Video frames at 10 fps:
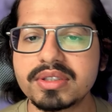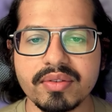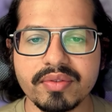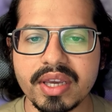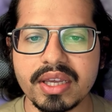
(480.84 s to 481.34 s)

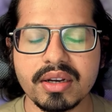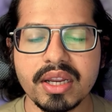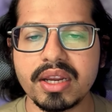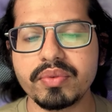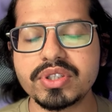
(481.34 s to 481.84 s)
somewhere,
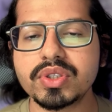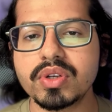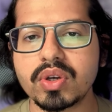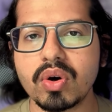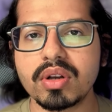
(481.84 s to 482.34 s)
which
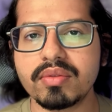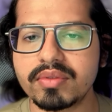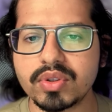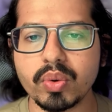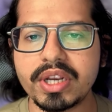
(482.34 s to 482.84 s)
you'll call
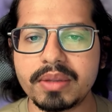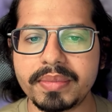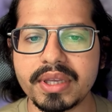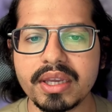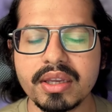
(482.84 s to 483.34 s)
through an
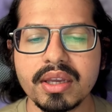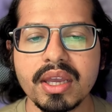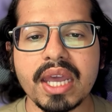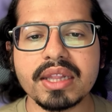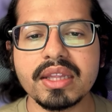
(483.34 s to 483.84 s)
API.
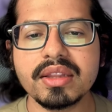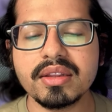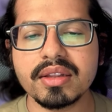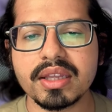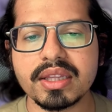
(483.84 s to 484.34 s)
And
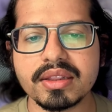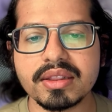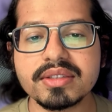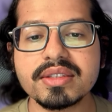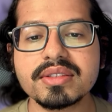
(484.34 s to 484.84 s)
then
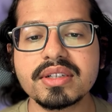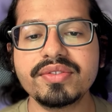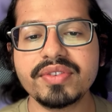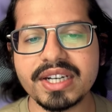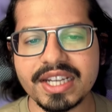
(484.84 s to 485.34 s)
this is a
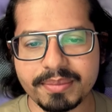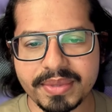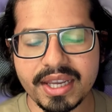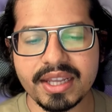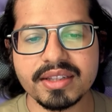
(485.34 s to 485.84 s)
different
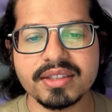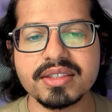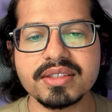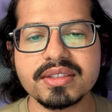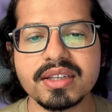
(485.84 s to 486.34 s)
API.
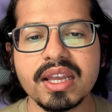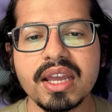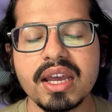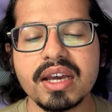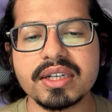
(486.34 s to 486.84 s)
This
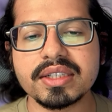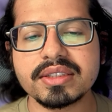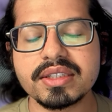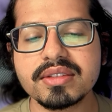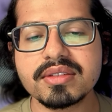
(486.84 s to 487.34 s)

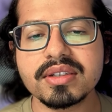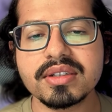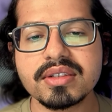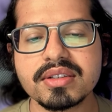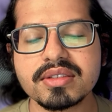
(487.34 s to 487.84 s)
is
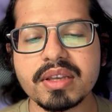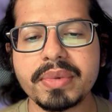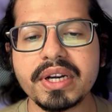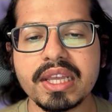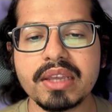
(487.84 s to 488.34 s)
a
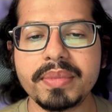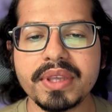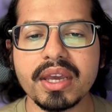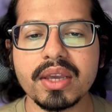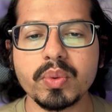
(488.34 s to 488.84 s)
separate
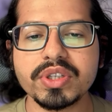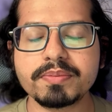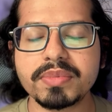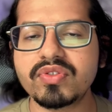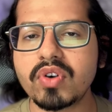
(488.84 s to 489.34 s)
API
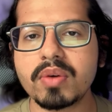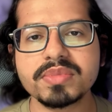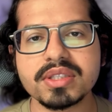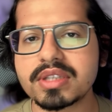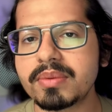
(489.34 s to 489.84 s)
which
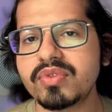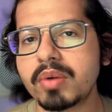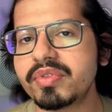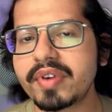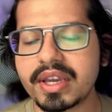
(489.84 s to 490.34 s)
performs some
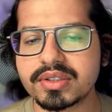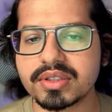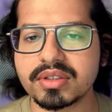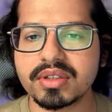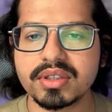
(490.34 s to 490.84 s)
form of action.